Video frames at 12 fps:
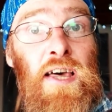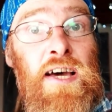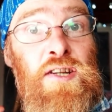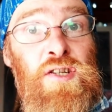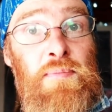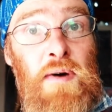
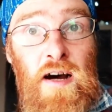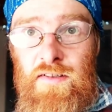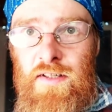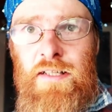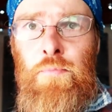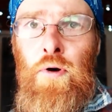the
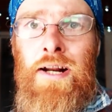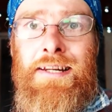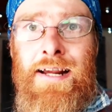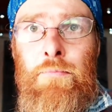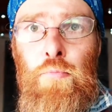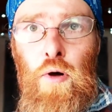tomato to break
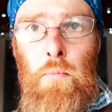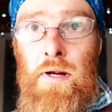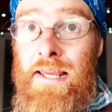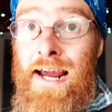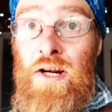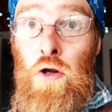down
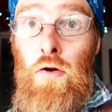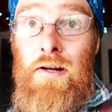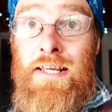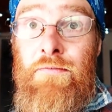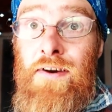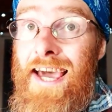properly and not
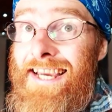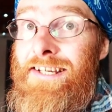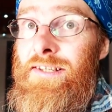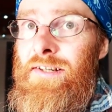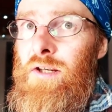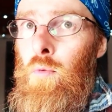leave a
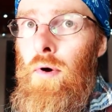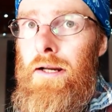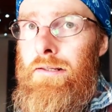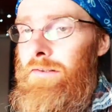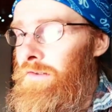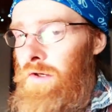haze in your
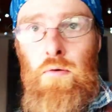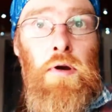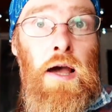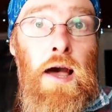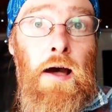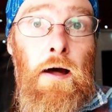wine, so
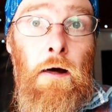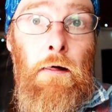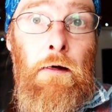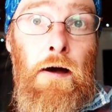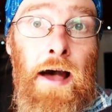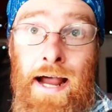
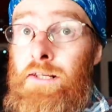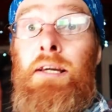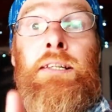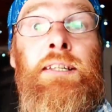add a